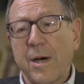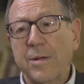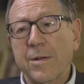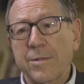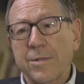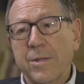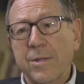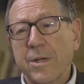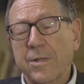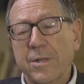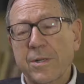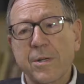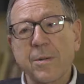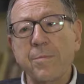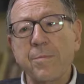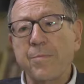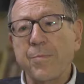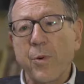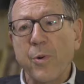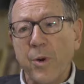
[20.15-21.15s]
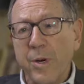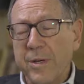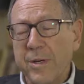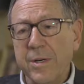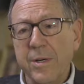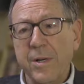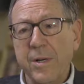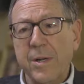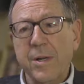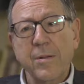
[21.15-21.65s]
on such an
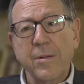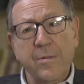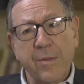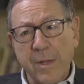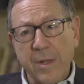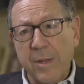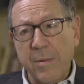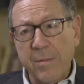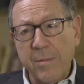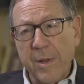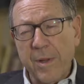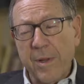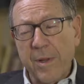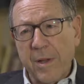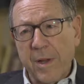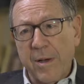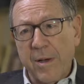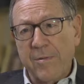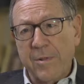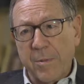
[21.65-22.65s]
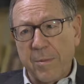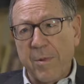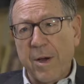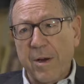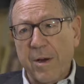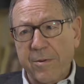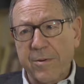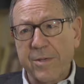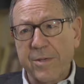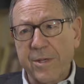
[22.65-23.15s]
important theme of
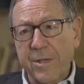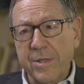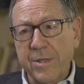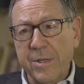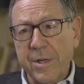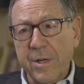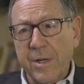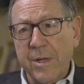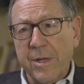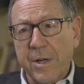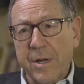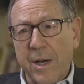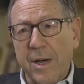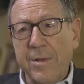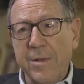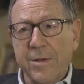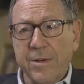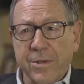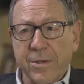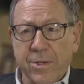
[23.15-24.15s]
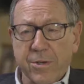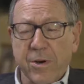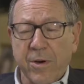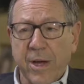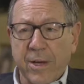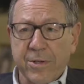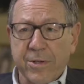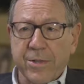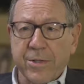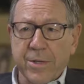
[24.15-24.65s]
democracies under
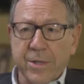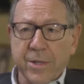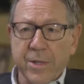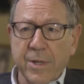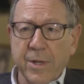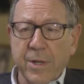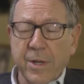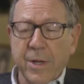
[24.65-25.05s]
stress.